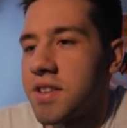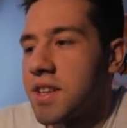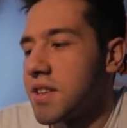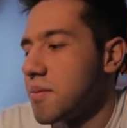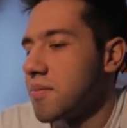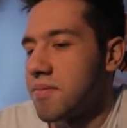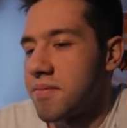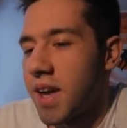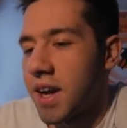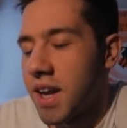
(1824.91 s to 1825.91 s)
thing
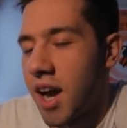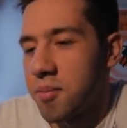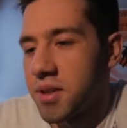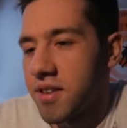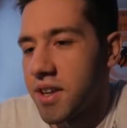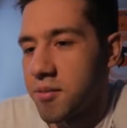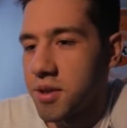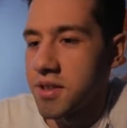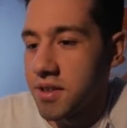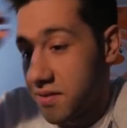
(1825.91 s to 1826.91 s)
that can happen to
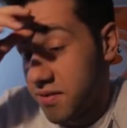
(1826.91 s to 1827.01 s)
anyone.